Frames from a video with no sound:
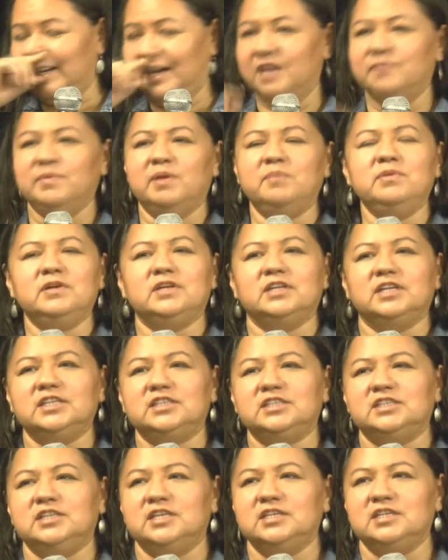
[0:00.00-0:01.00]
I remember
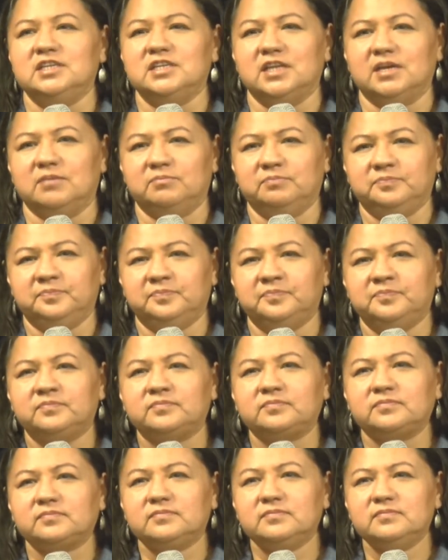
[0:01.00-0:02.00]
listening to them.
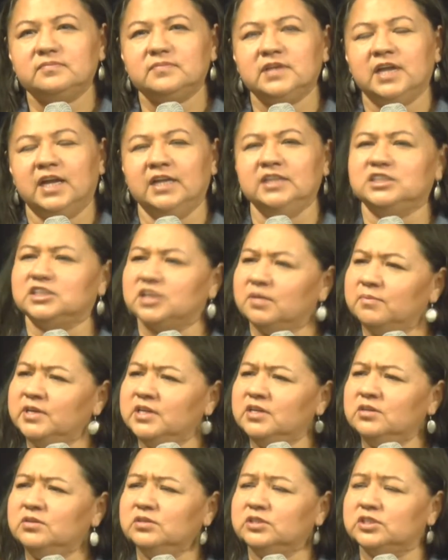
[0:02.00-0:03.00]
And some
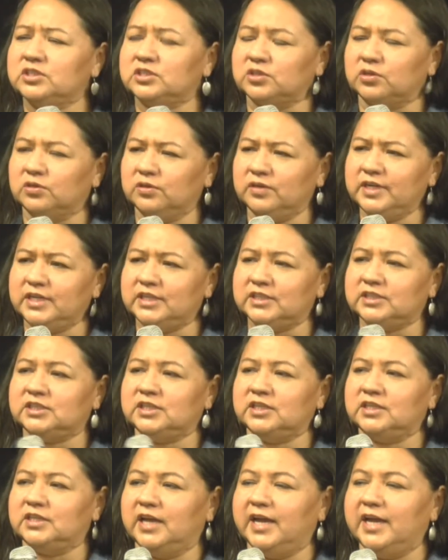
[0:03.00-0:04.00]
of those
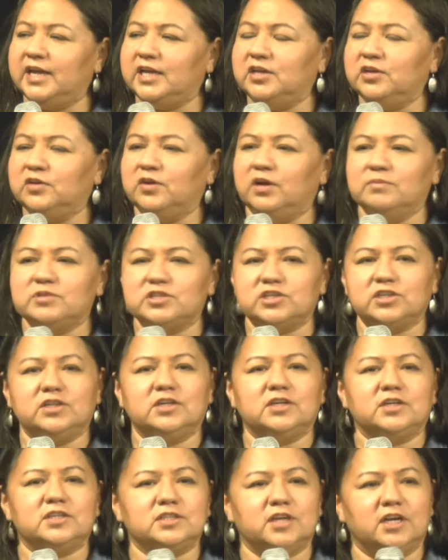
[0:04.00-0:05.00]
stories, like, you know, I'm sure
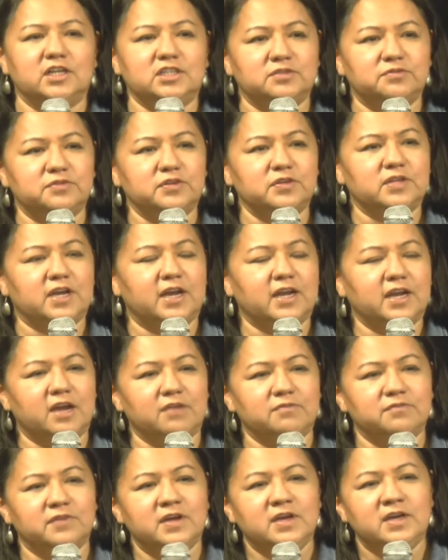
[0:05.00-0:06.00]
there's lots of you that
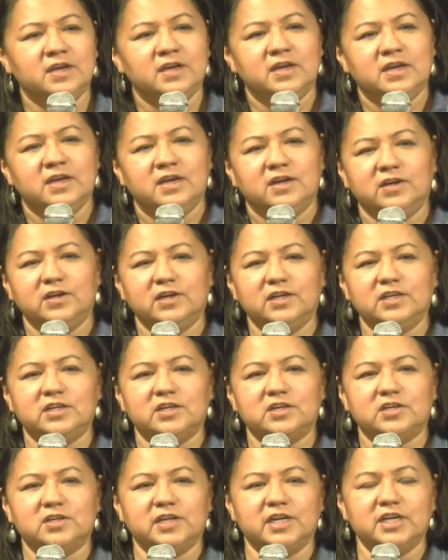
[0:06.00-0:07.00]
have heard
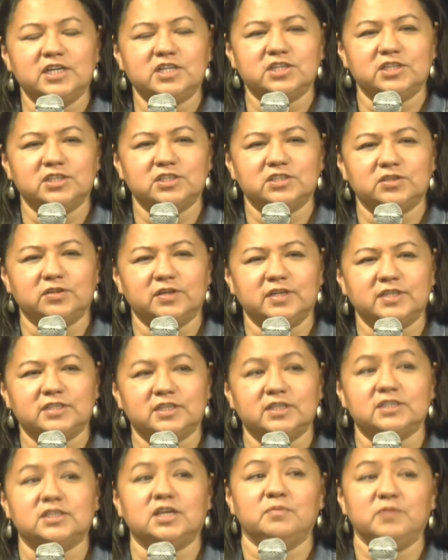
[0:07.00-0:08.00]
the creation stories.
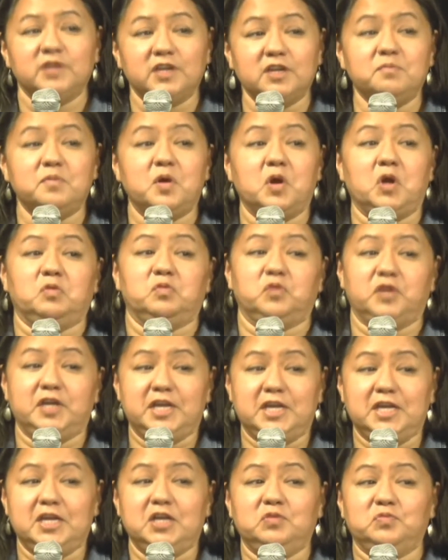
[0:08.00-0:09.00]
Some of them are
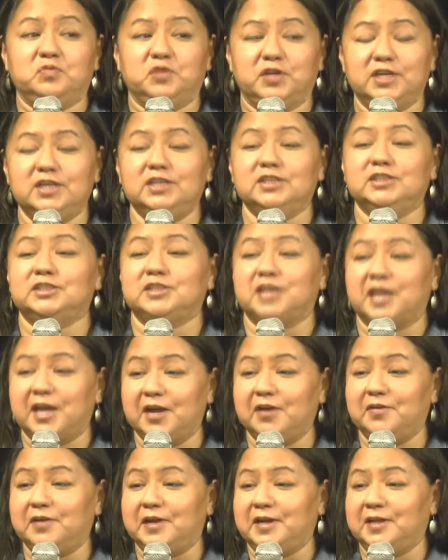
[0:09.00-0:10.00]
real, real
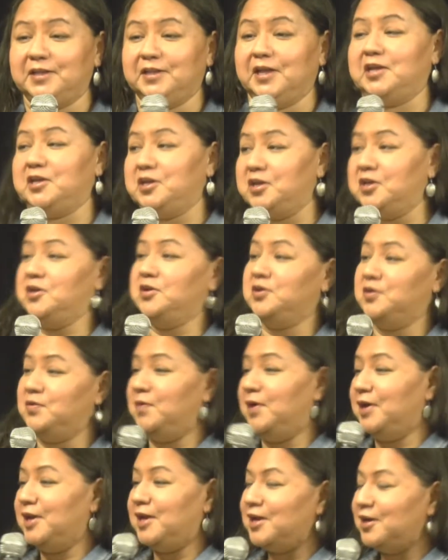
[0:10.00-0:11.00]
scary. Like, you
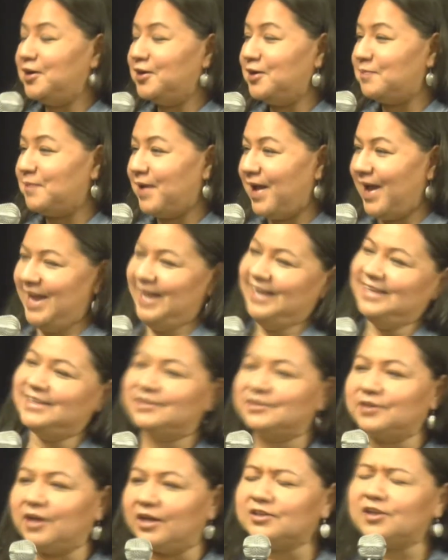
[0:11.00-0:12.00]
don't want to hear them.
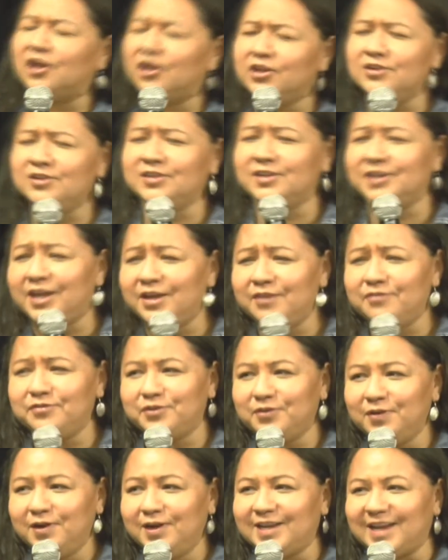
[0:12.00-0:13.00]
Well, I'll tell you today if
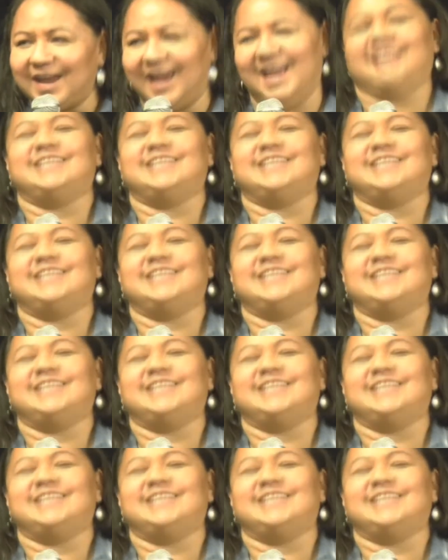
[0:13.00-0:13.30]
you want.